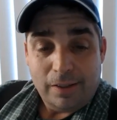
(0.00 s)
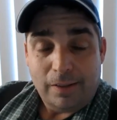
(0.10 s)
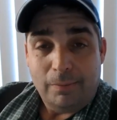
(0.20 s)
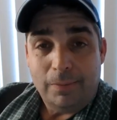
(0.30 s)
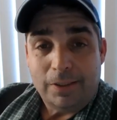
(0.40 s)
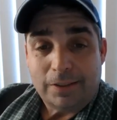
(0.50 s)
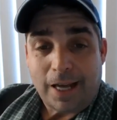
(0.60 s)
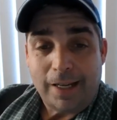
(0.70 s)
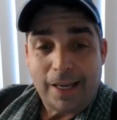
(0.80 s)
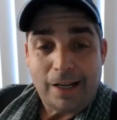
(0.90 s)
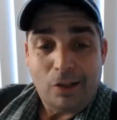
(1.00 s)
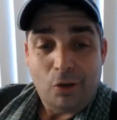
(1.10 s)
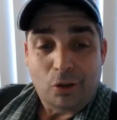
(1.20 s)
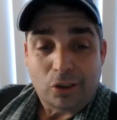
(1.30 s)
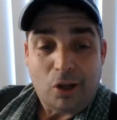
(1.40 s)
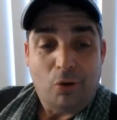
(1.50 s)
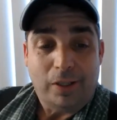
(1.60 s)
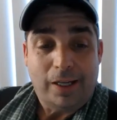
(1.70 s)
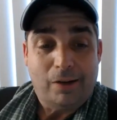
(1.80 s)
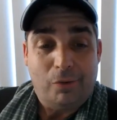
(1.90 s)
um, started getting a little slow
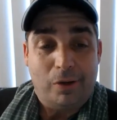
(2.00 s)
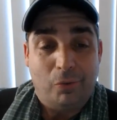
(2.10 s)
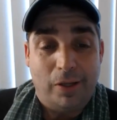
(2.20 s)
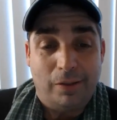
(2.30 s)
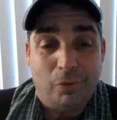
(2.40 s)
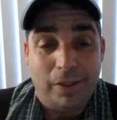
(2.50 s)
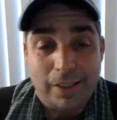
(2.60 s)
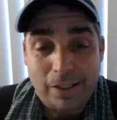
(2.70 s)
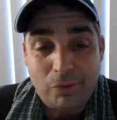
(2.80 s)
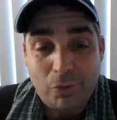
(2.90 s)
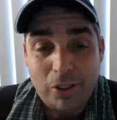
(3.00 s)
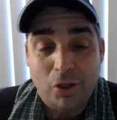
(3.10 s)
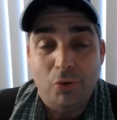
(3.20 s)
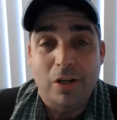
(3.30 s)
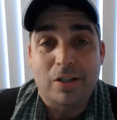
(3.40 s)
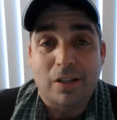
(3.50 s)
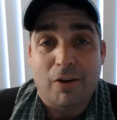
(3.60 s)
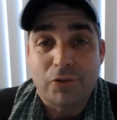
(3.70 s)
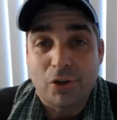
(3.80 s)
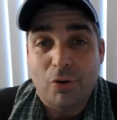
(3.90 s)
there with with the with the union
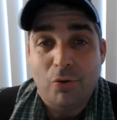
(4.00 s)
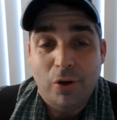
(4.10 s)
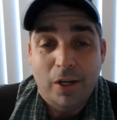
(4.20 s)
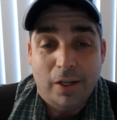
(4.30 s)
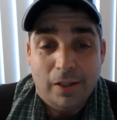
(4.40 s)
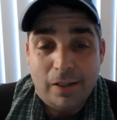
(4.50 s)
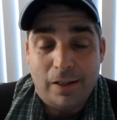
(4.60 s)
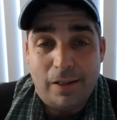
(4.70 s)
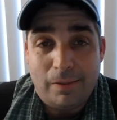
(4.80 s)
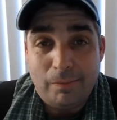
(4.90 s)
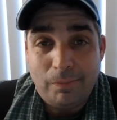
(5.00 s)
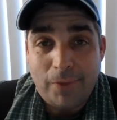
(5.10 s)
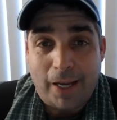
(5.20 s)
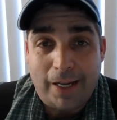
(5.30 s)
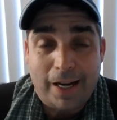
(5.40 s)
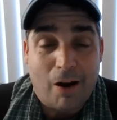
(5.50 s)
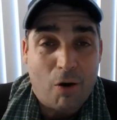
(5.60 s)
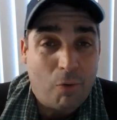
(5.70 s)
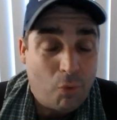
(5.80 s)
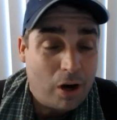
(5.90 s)
stuff. So um, I got
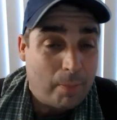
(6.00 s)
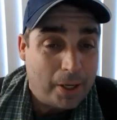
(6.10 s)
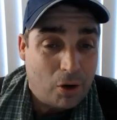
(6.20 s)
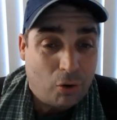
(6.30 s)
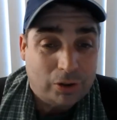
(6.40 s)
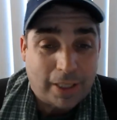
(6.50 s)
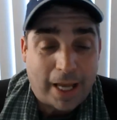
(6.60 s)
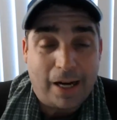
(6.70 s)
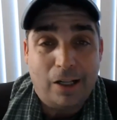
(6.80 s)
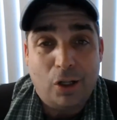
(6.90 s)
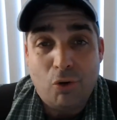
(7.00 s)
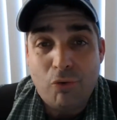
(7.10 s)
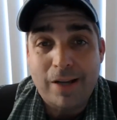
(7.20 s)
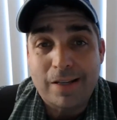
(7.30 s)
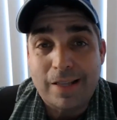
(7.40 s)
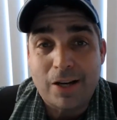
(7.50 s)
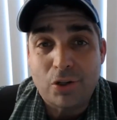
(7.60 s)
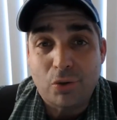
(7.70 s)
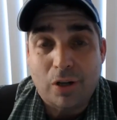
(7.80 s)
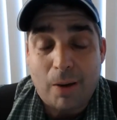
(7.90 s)
out and went on my own, started a little
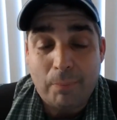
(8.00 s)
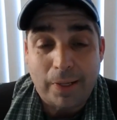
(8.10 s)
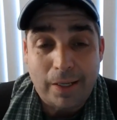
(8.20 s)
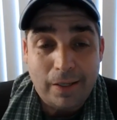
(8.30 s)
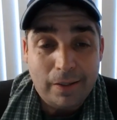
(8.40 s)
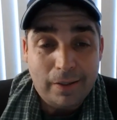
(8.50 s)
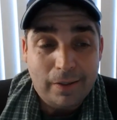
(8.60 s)
residential company,